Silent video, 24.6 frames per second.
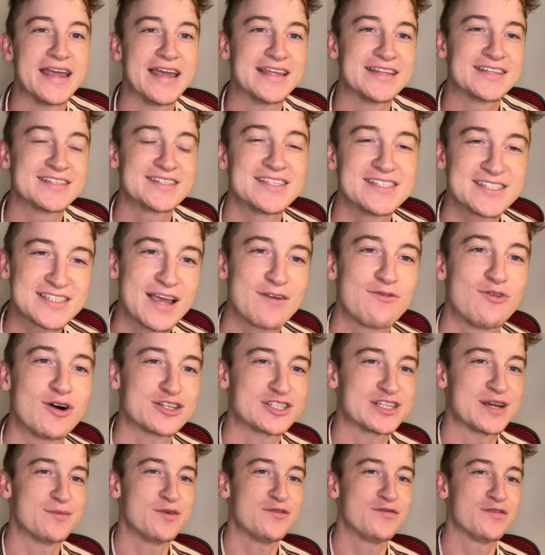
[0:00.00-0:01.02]
And since I've watched
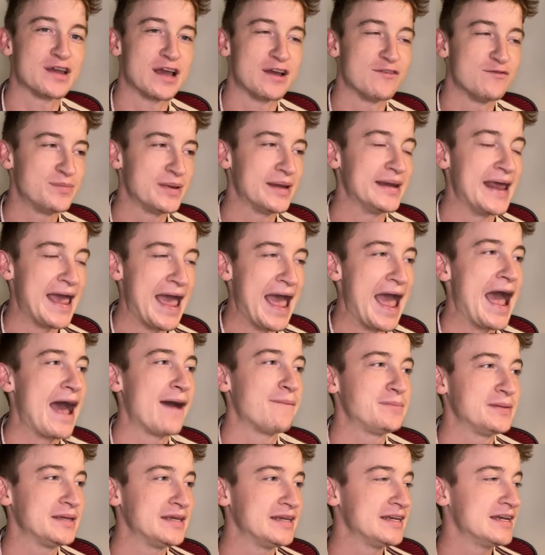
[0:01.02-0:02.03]
that movie, I've been
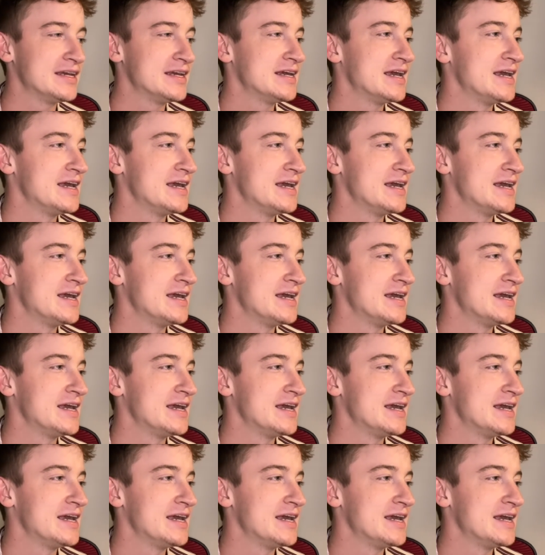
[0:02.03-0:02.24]
happy.